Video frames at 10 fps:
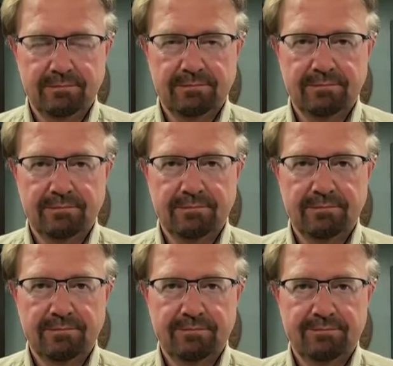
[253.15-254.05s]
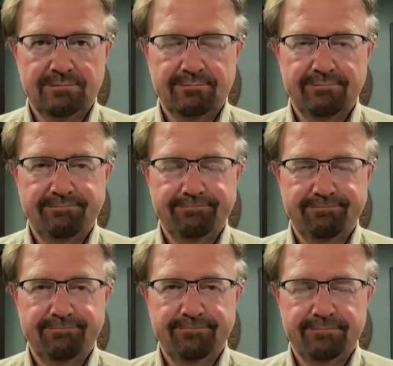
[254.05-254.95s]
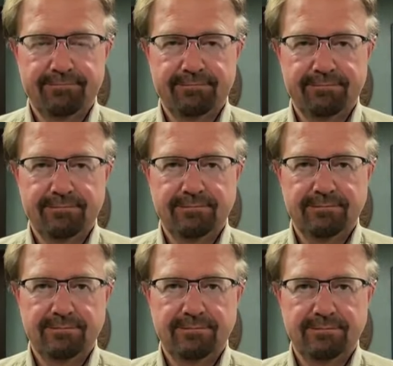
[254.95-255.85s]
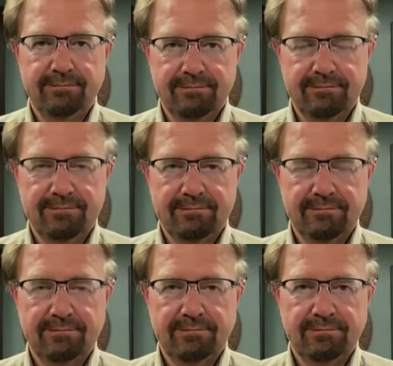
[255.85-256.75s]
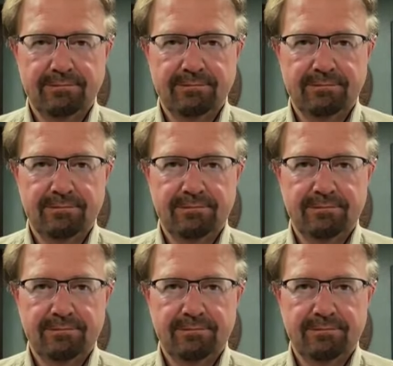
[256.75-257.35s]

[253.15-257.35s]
(silent)